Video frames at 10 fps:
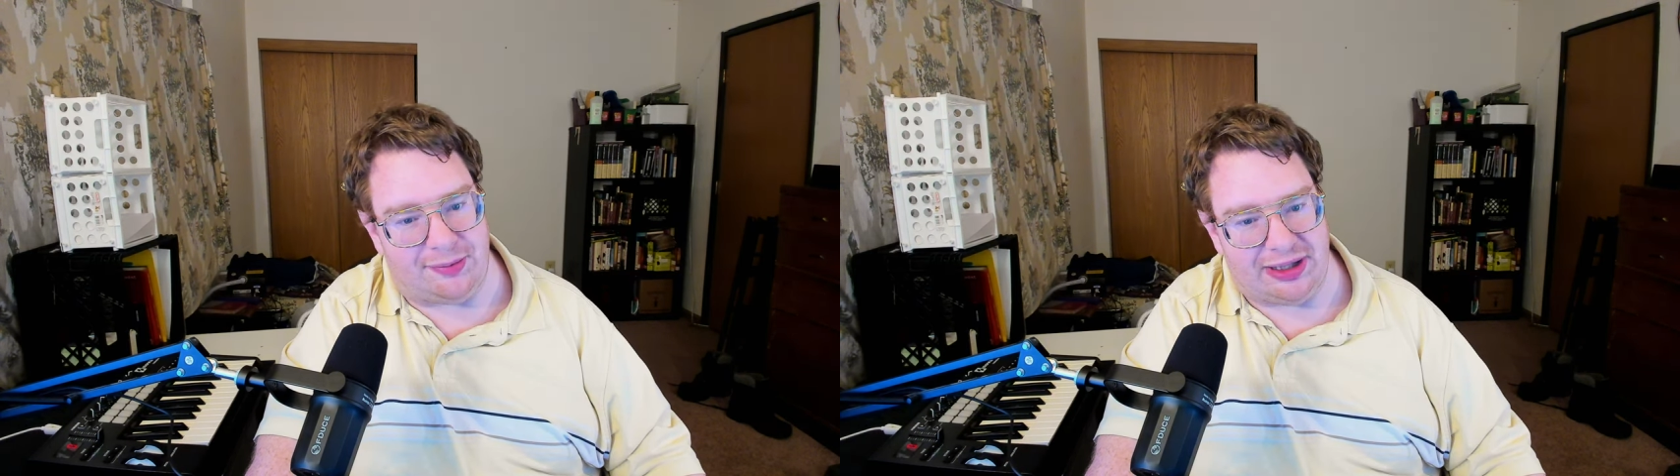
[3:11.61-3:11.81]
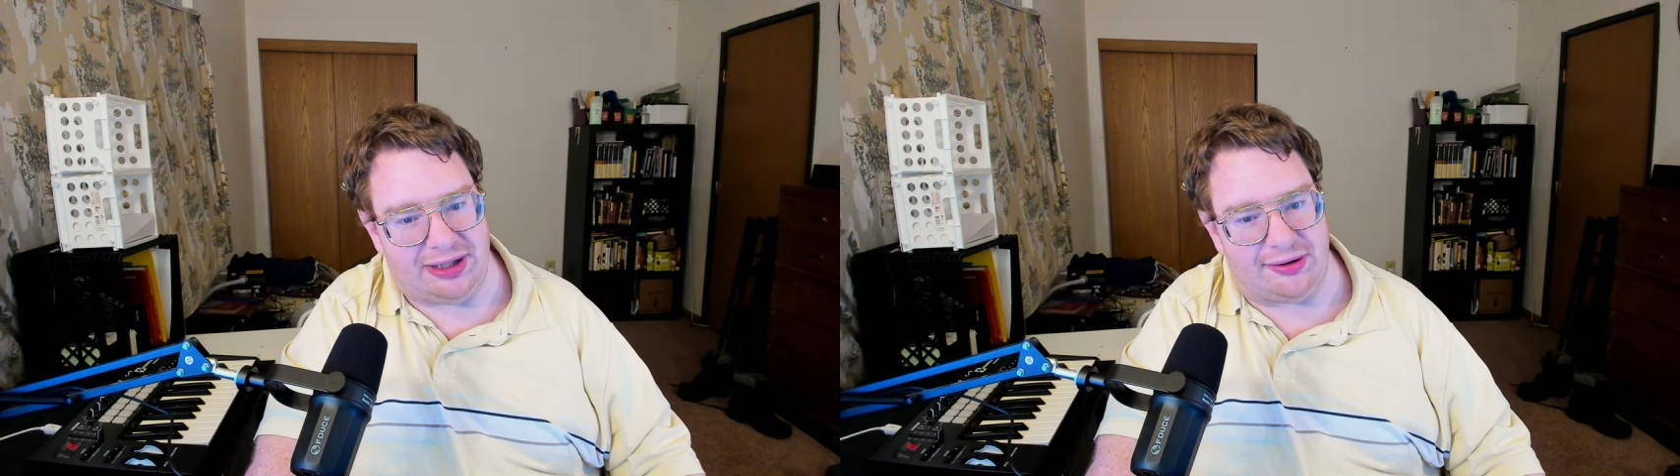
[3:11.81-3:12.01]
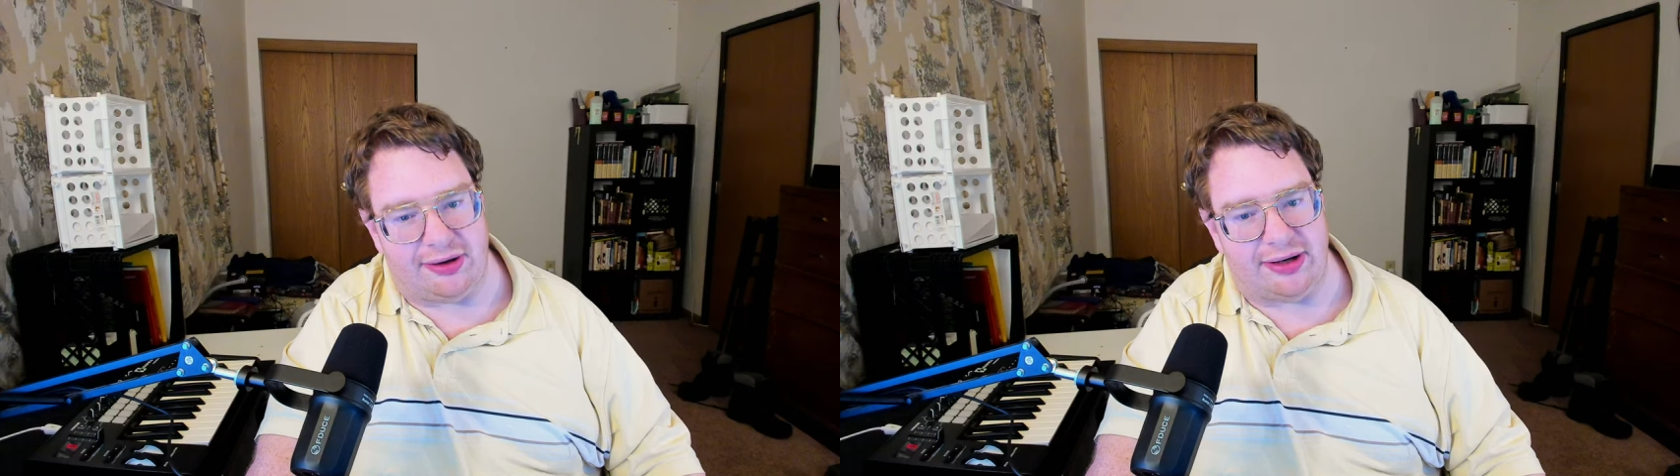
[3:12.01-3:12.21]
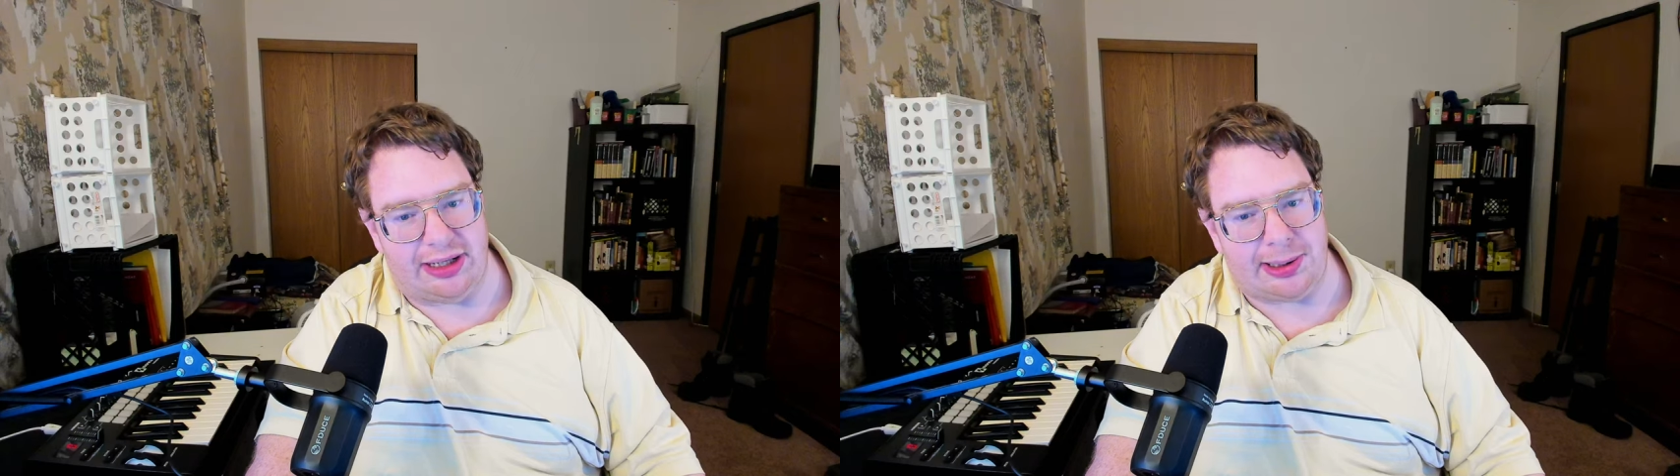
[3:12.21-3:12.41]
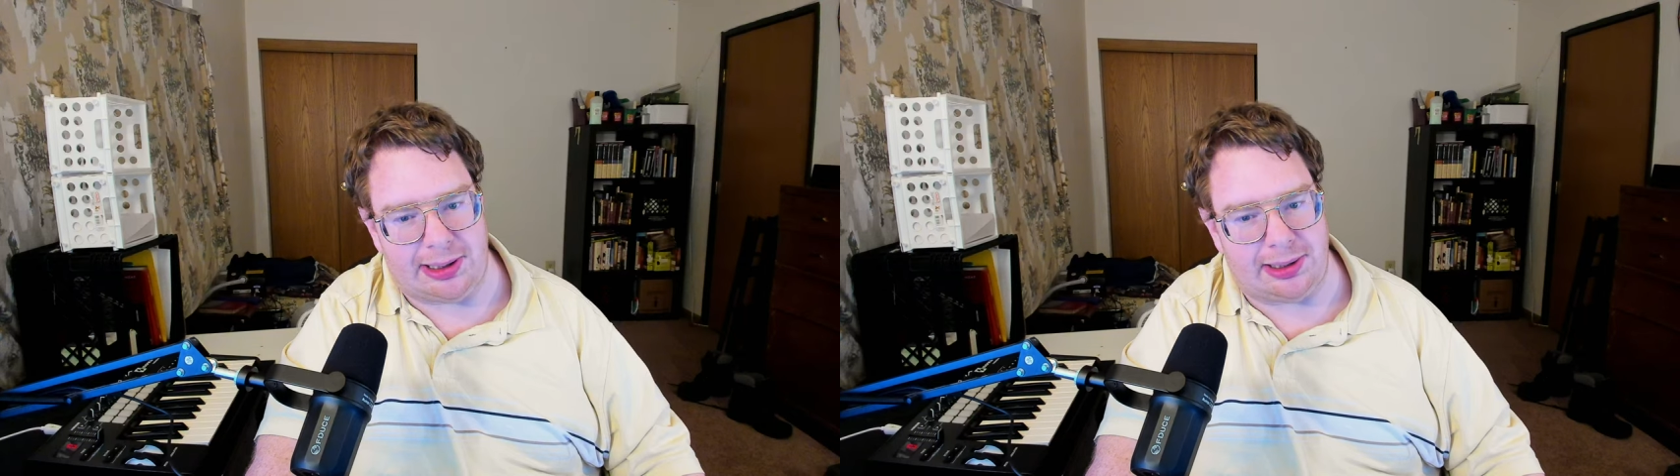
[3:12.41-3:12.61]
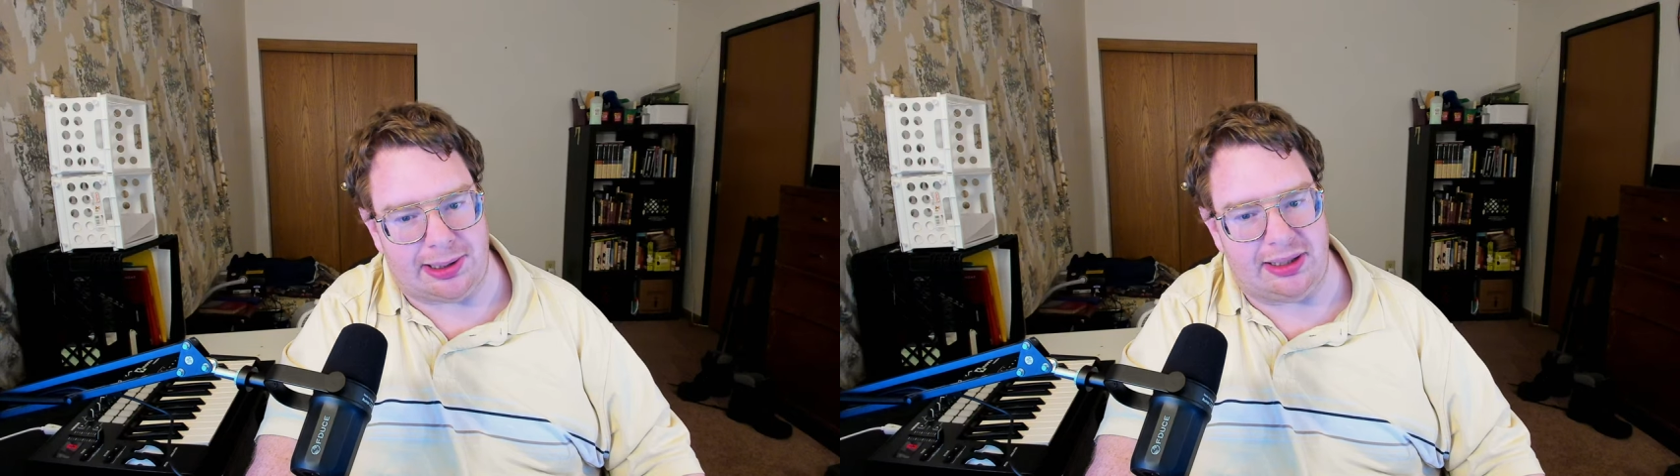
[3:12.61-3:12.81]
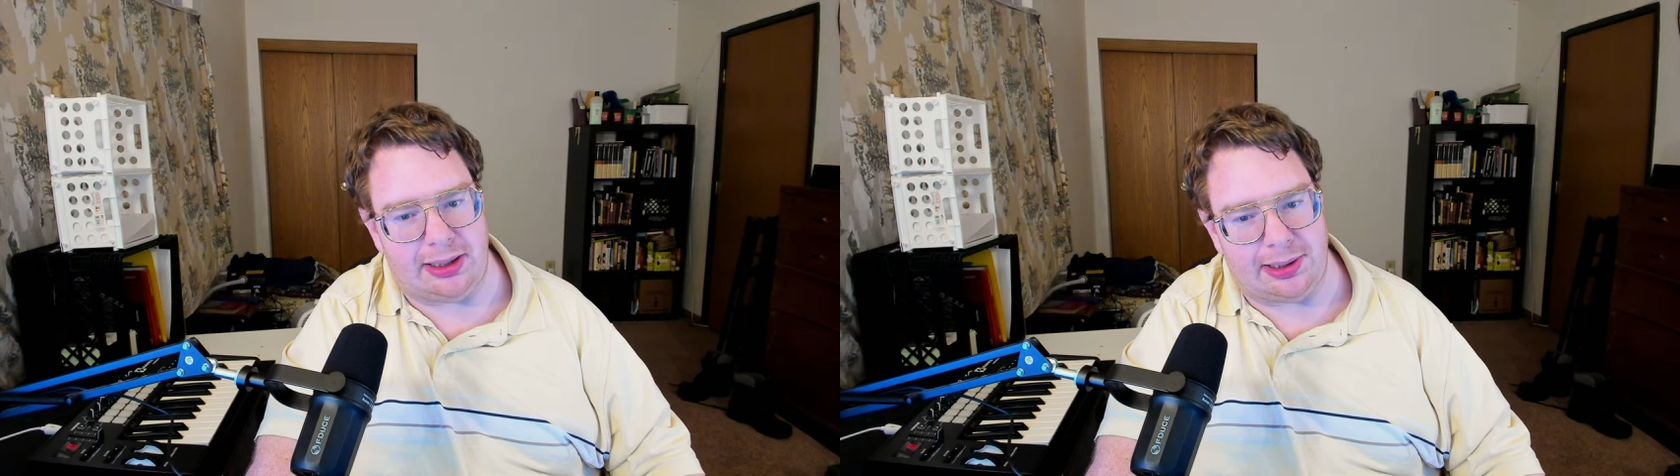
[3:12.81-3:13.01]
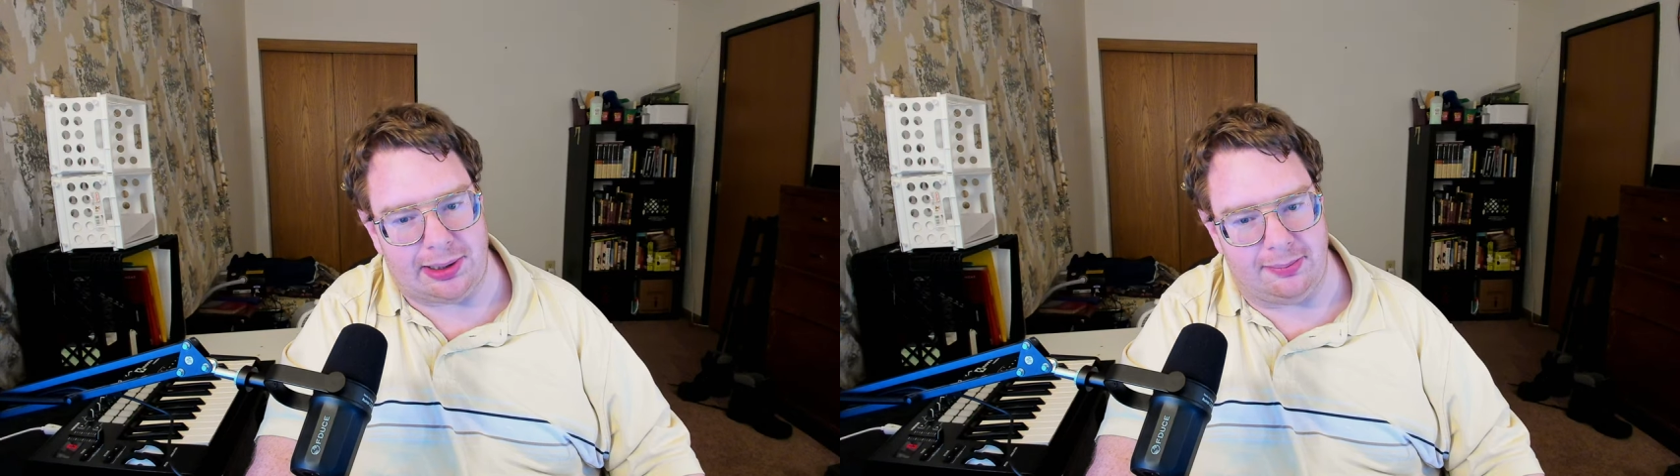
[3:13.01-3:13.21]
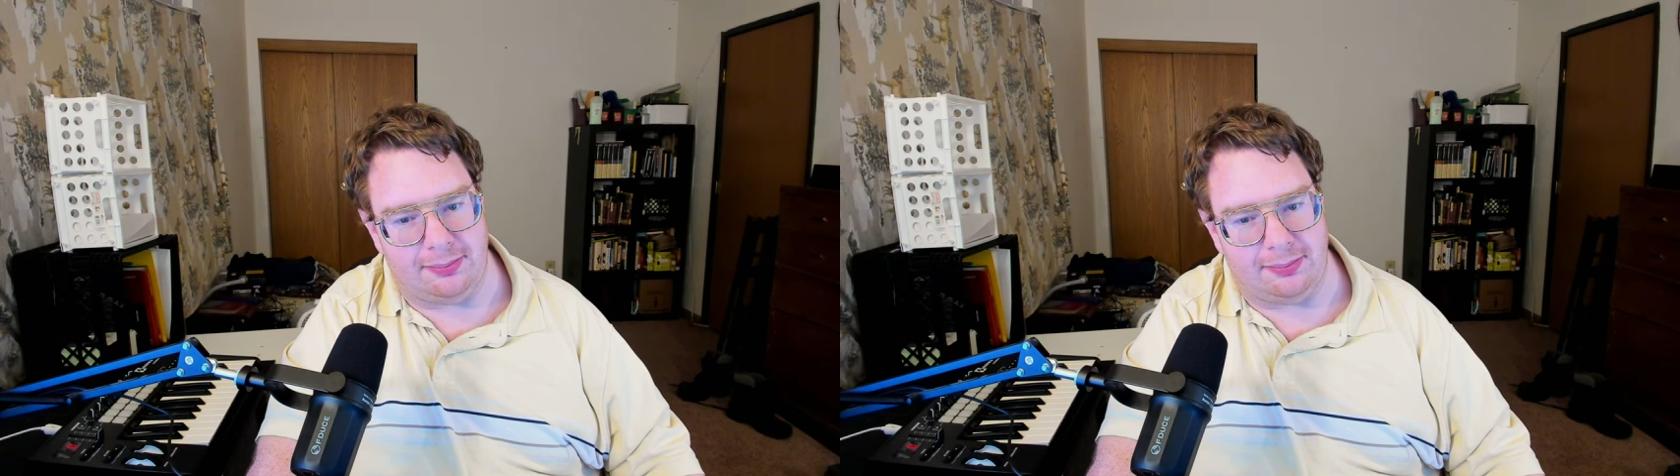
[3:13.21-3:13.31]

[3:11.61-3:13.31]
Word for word: but there are innocents in this.